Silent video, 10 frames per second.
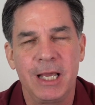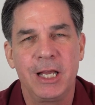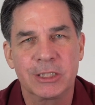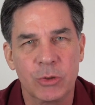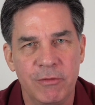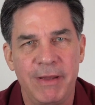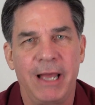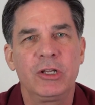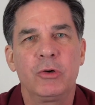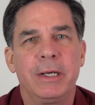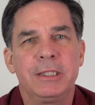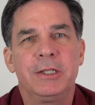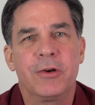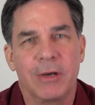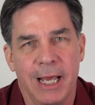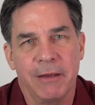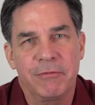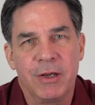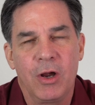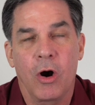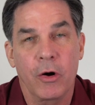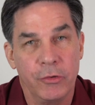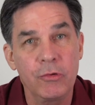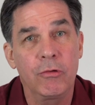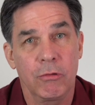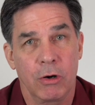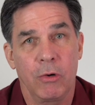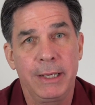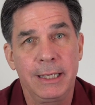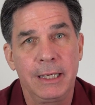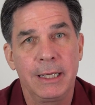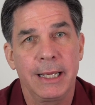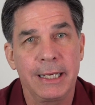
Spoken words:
So evaluate your life. Are you growing